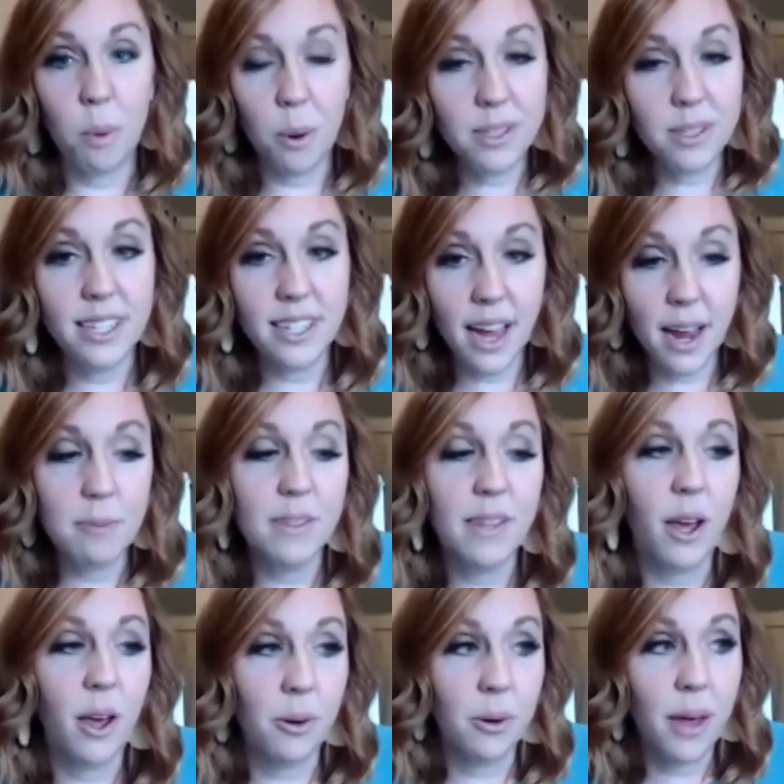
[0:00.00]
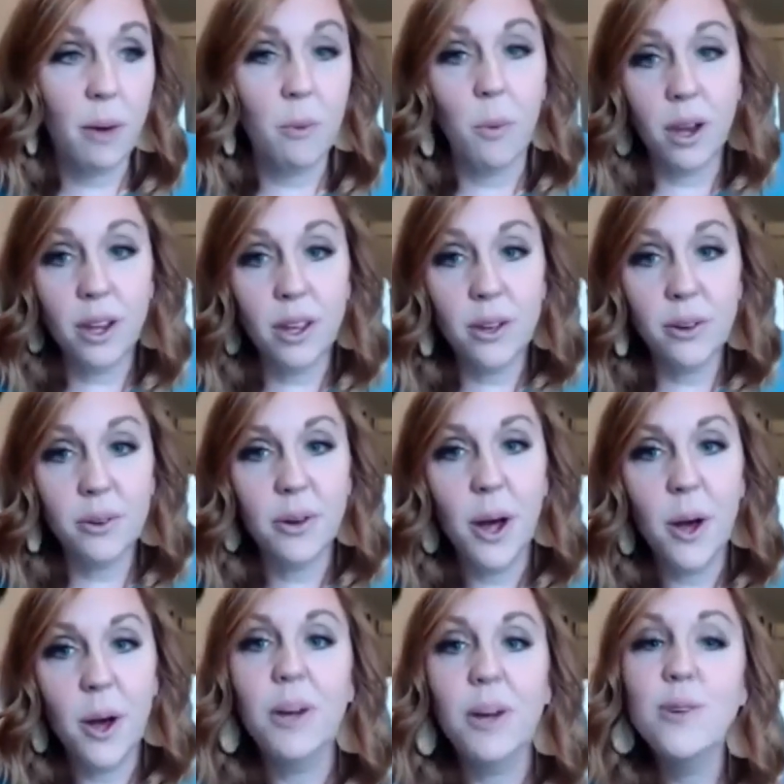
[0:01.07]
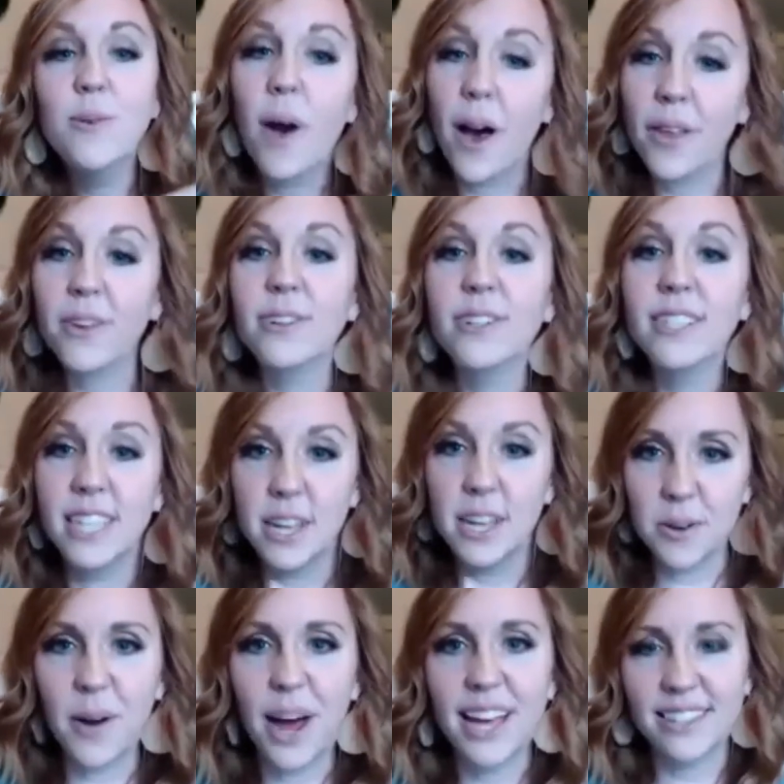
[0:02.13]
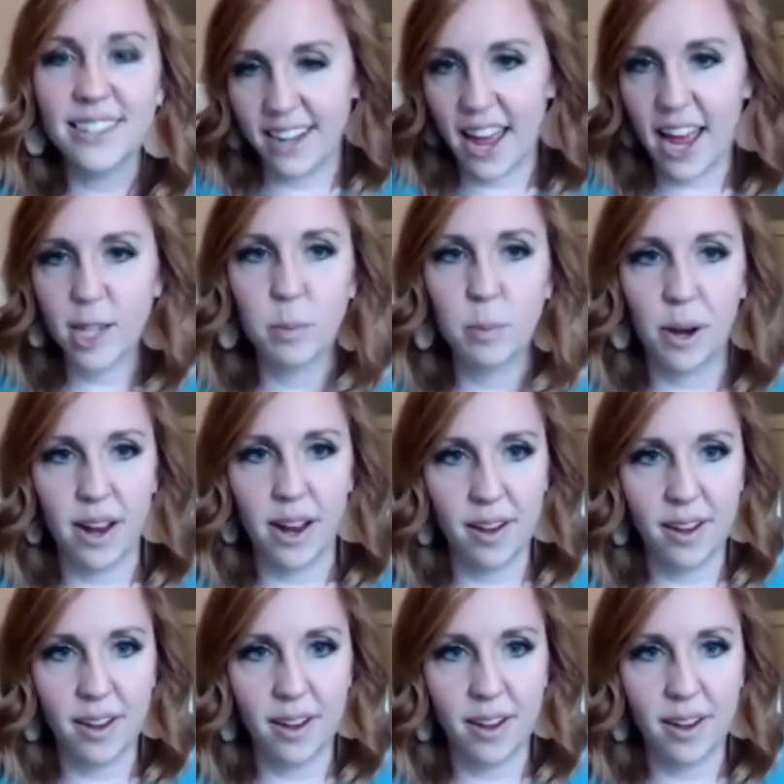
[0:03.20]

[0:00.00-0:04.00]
Most of the time it's like, okay, what do others see you as an expert